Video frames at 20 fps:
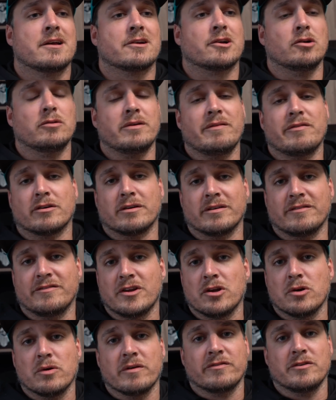Go leave it a
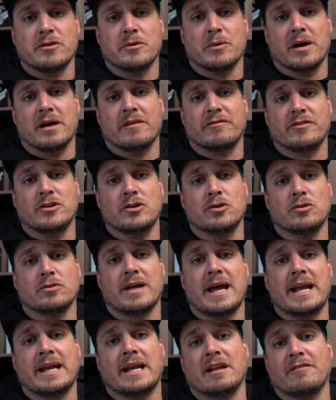review if you uh, if you do
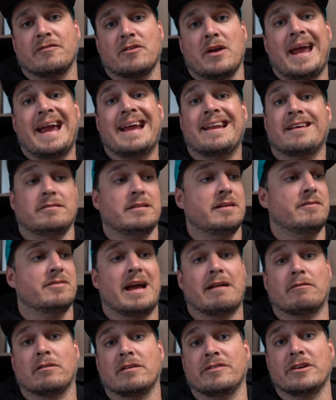like it. If you hate it, leave
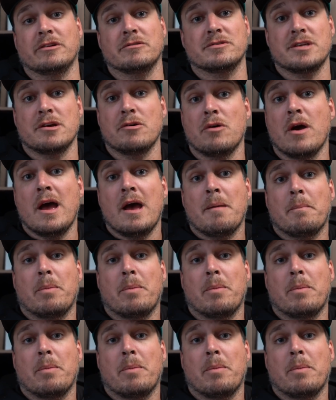that review too.